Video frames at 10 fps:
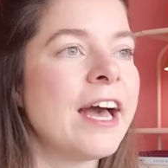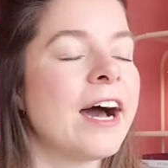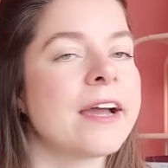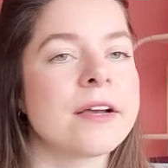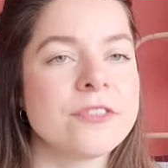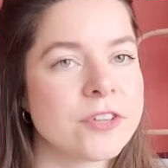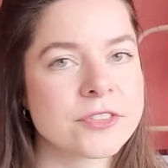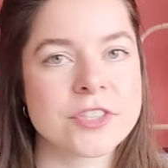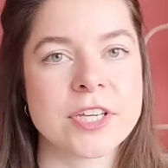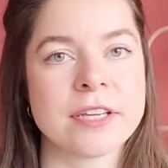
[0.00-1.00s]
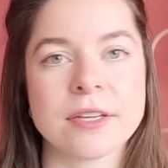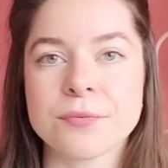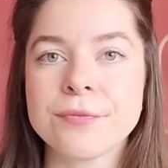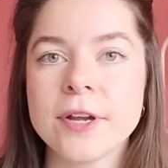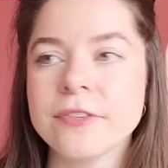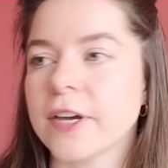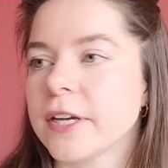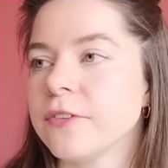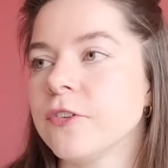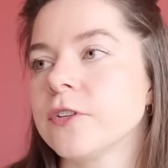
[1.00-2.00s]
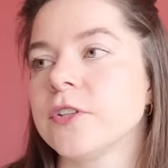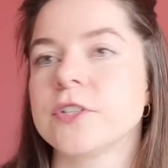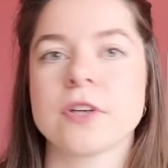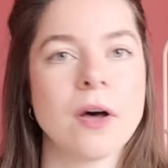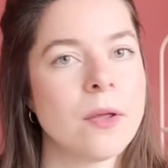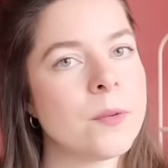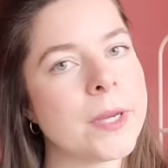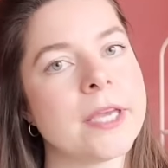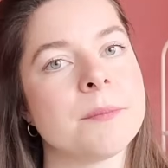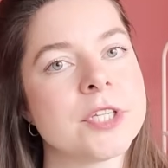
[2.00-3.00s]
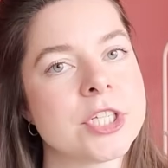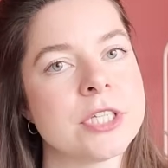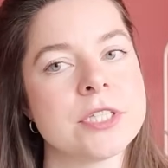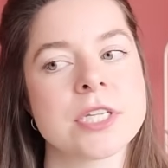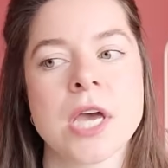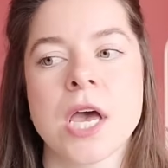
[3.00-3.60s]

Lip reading: I can tuck this in the front, I can tuck this all the way in my jeans,